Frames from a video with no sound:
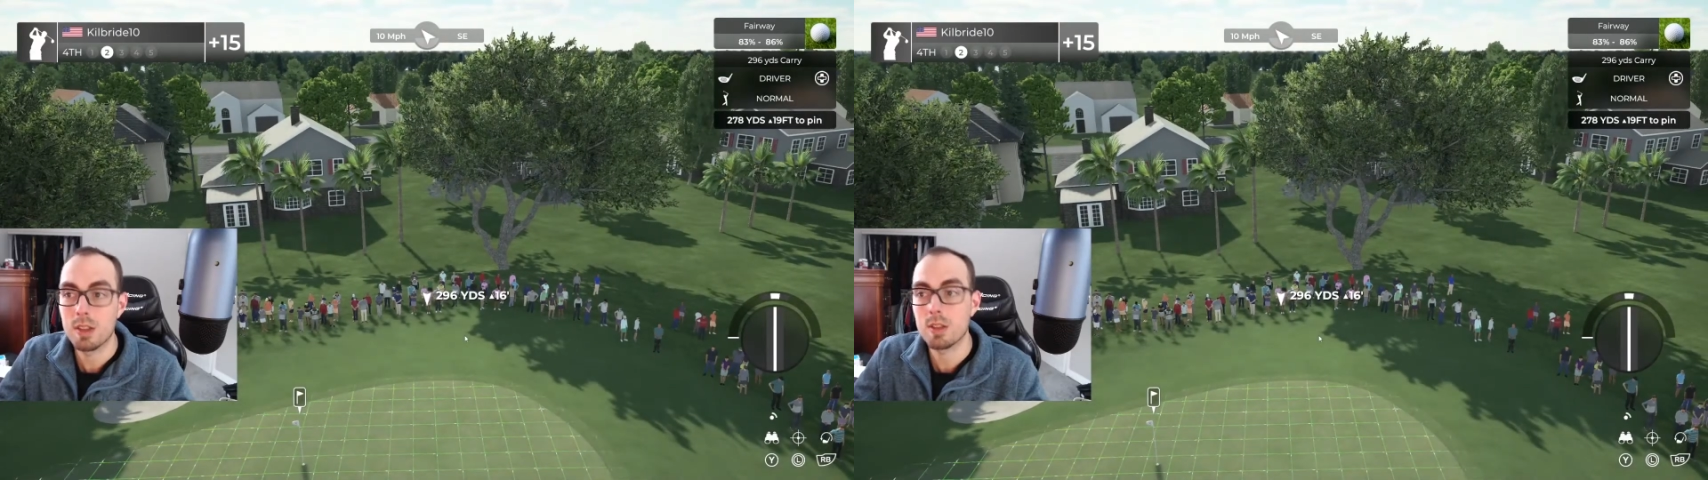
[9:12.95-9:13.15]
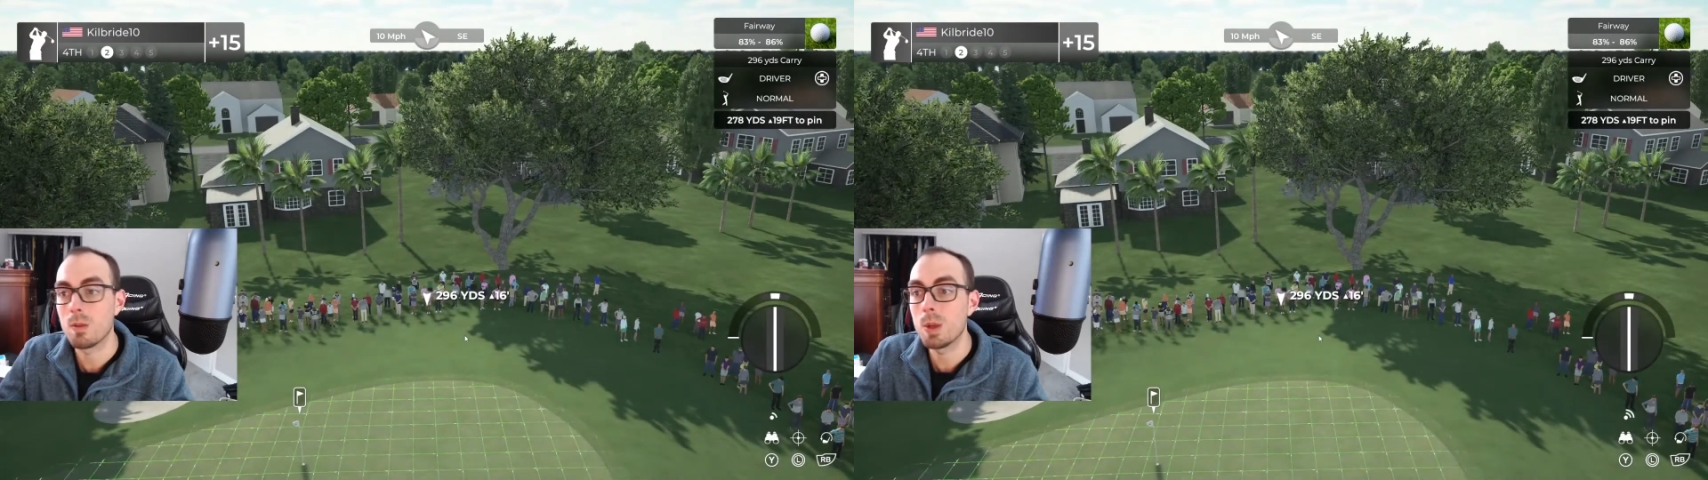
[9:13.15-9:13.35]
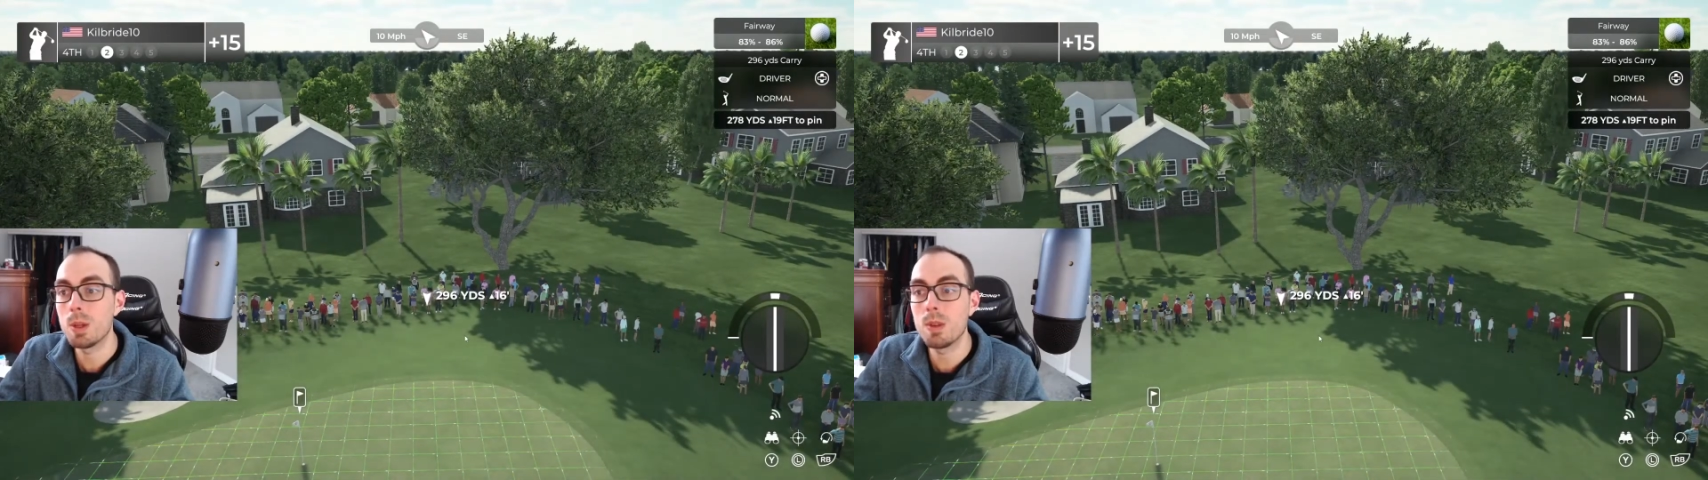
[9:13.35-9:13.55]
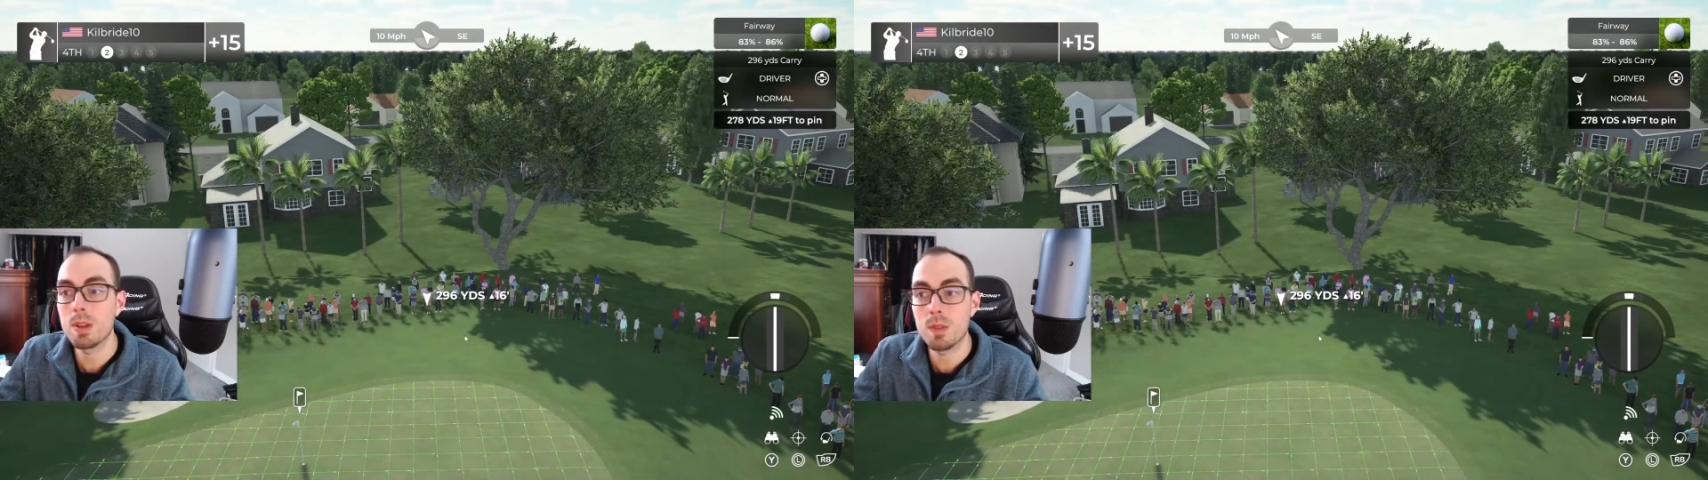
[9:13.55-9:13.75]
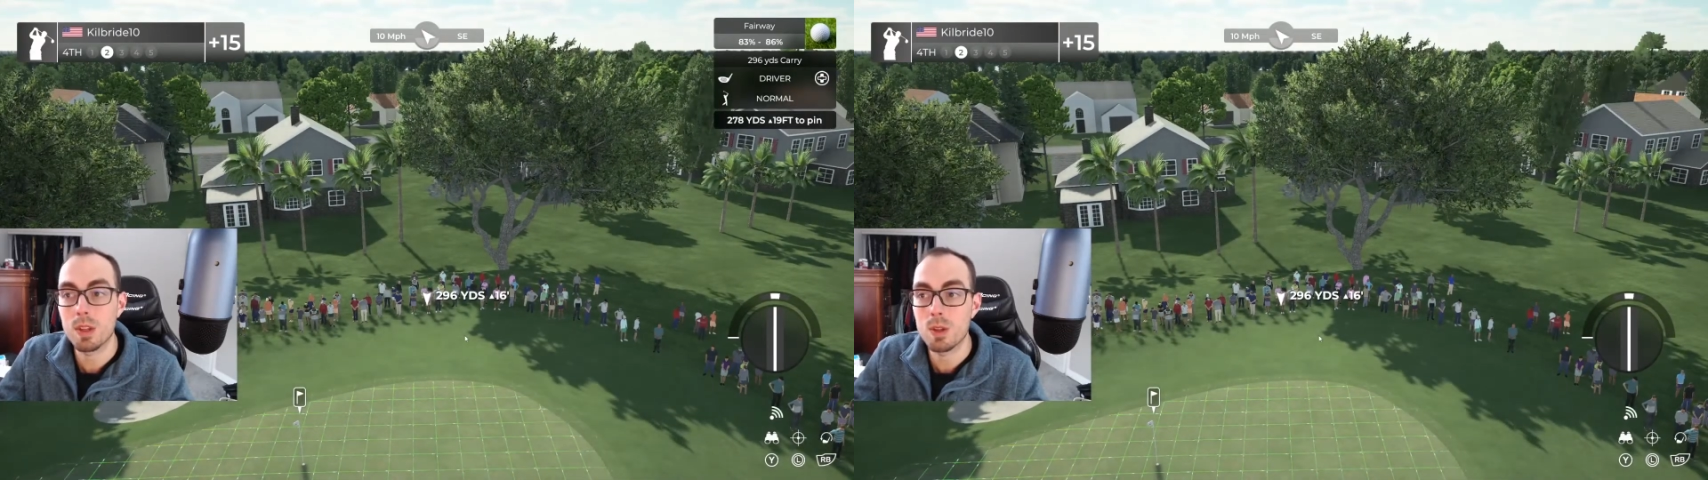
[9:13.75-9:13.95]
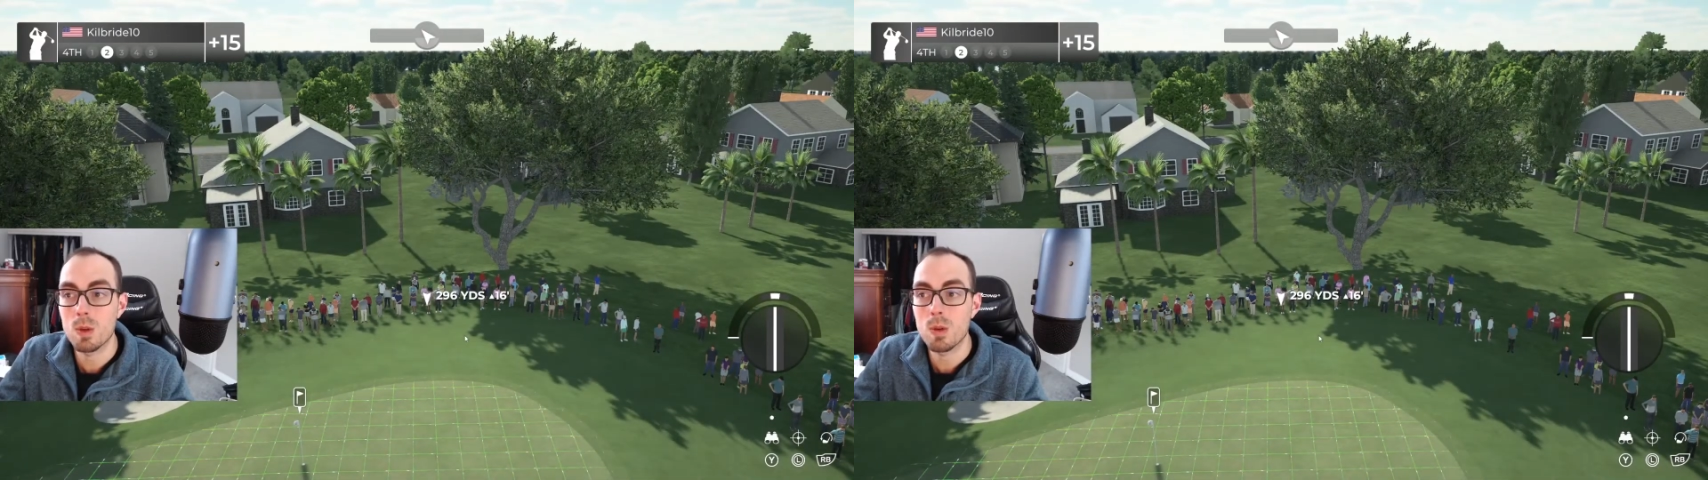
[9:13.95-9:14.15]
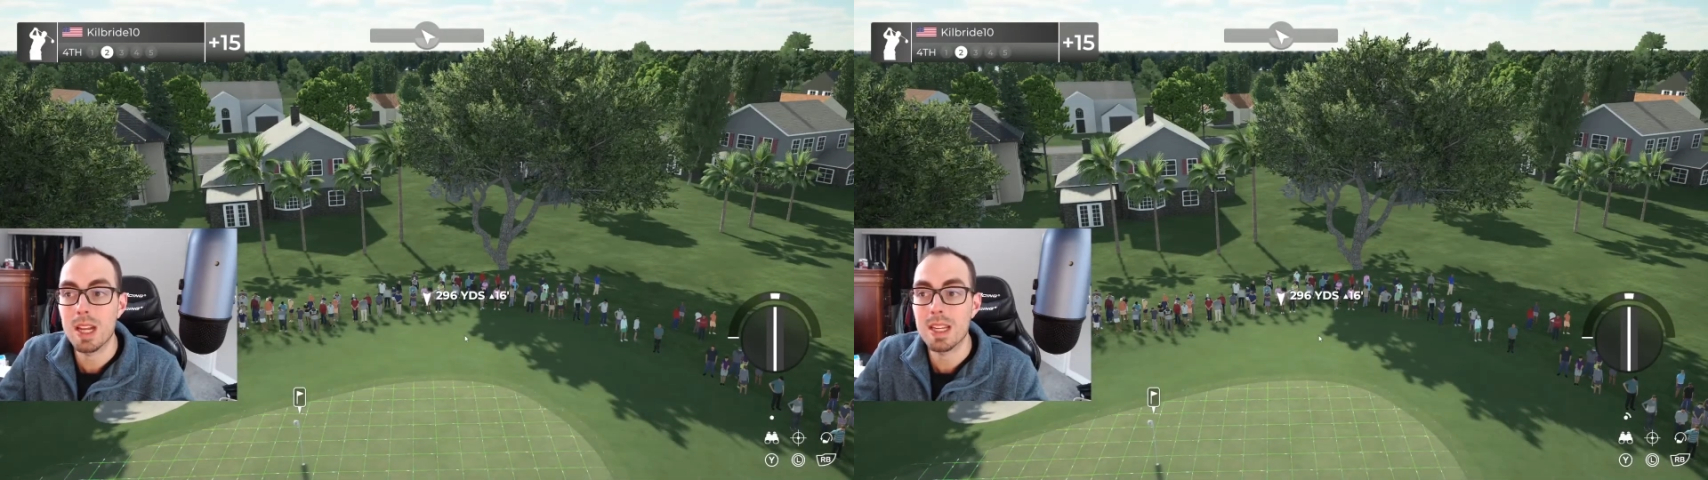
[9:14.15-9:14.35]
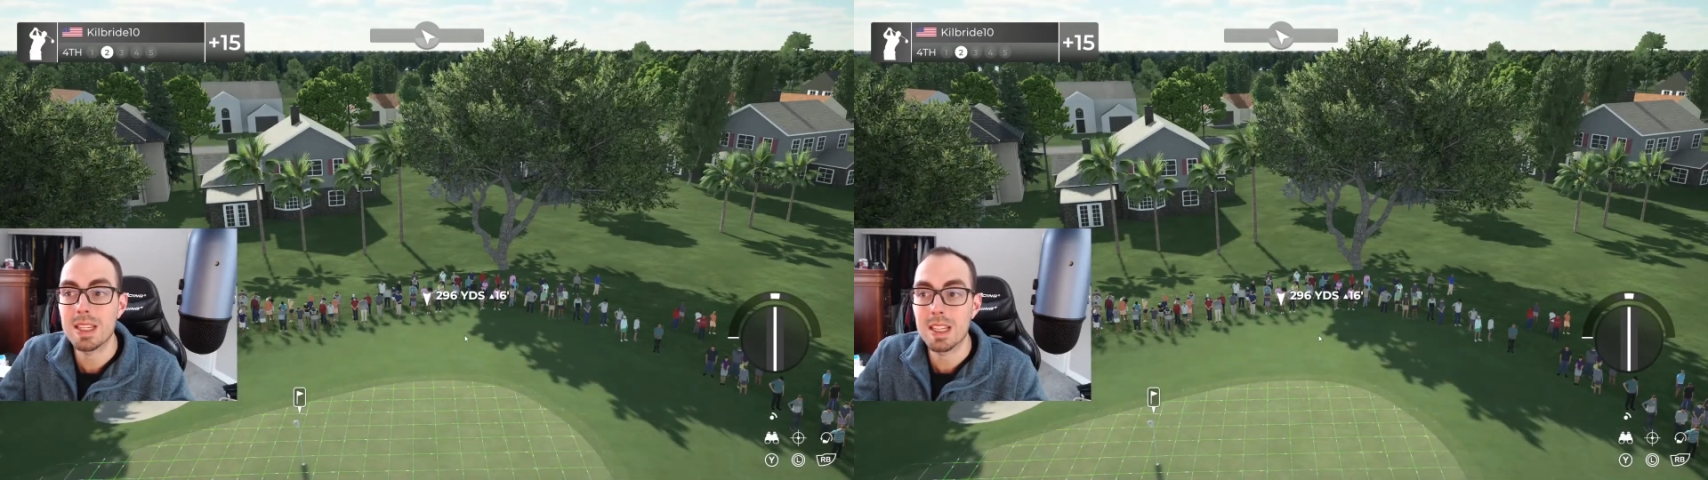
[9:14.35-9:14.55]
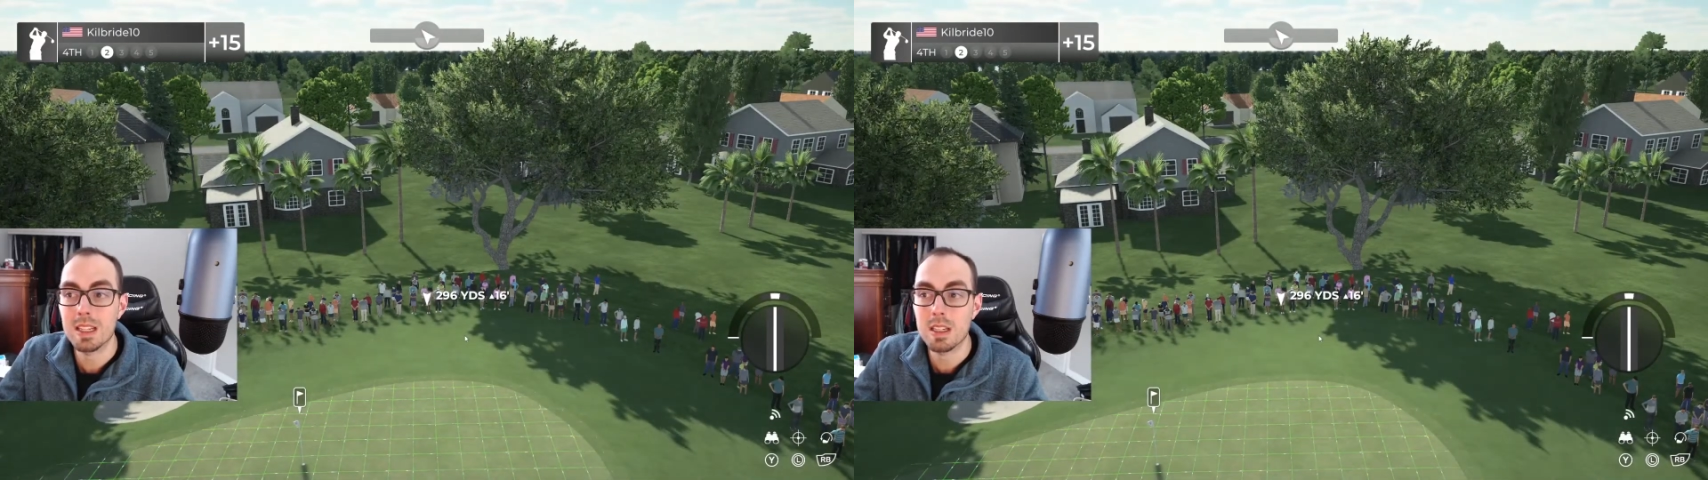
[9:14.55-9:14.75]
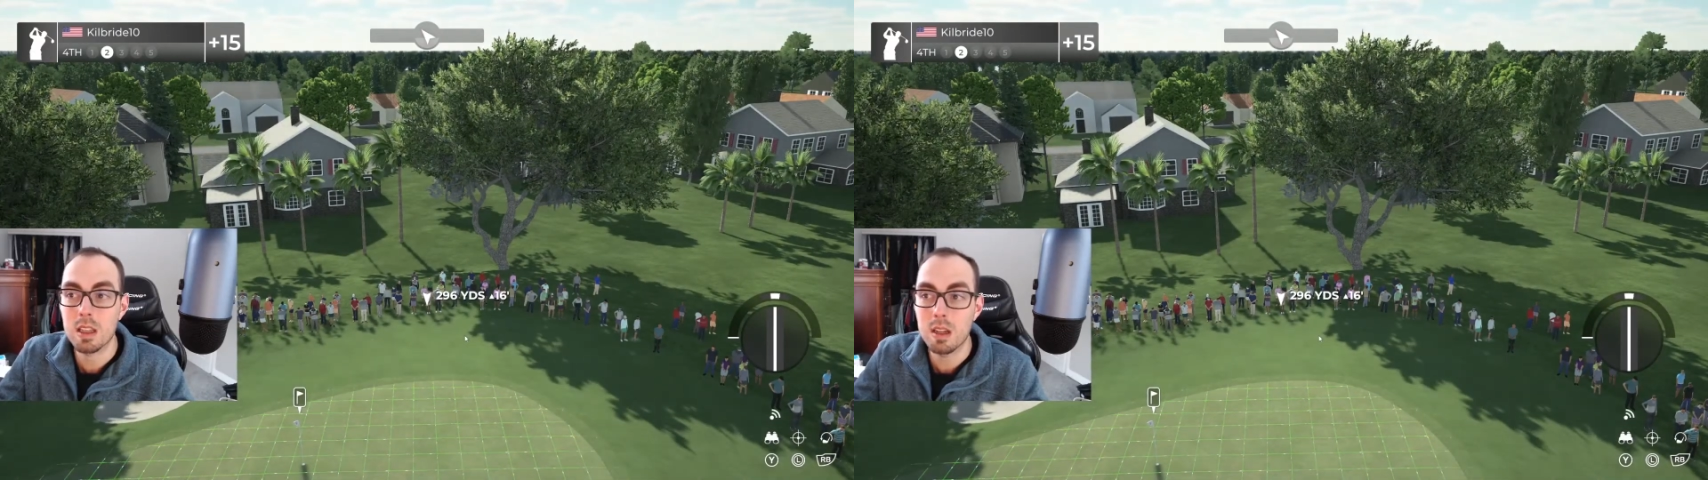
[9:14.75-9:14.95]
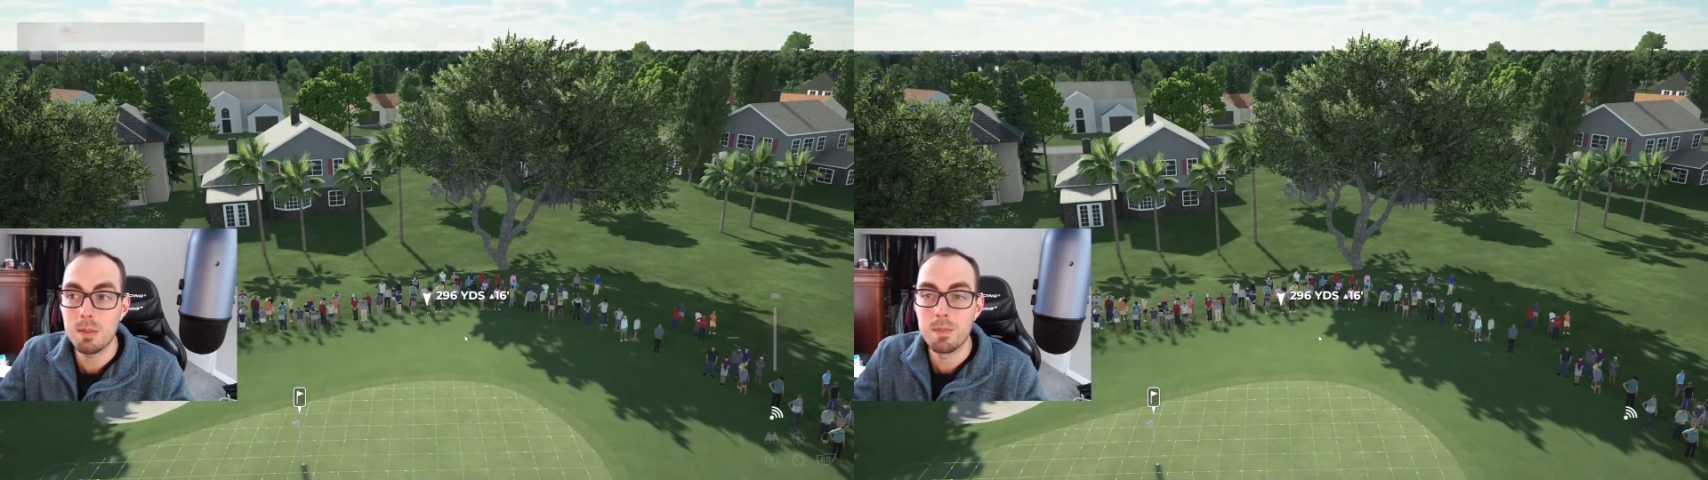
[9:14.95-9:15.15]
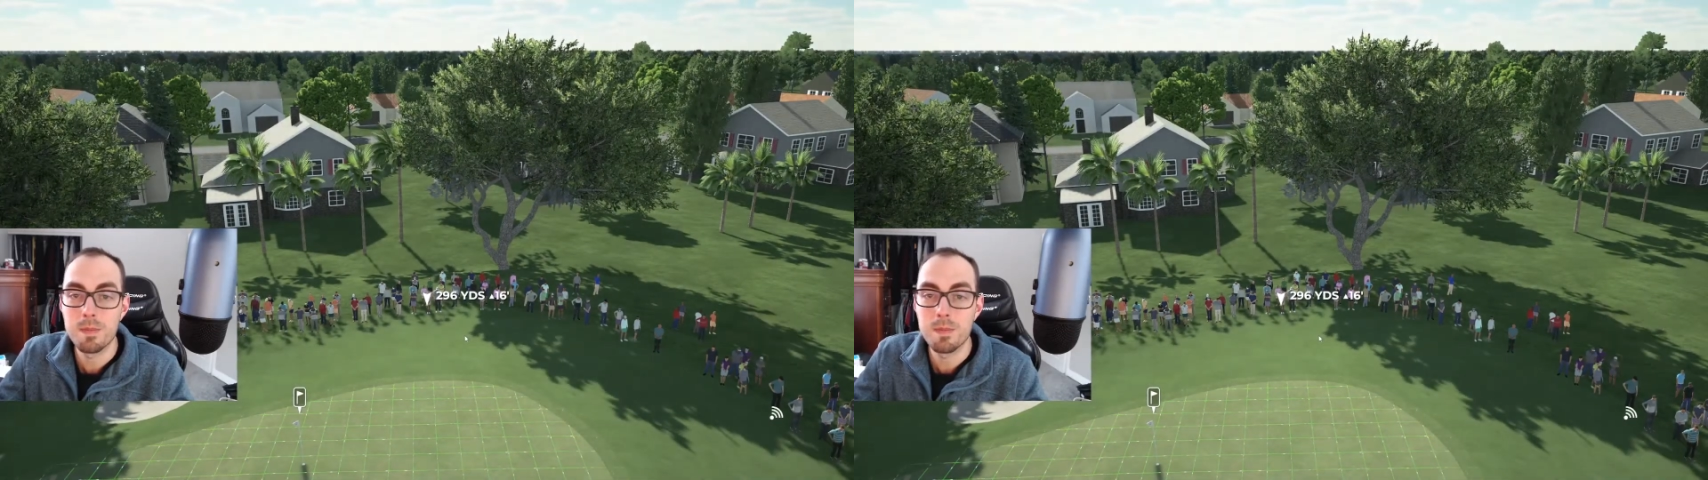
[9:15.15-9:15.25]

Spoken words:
So if we do this for the 296 club,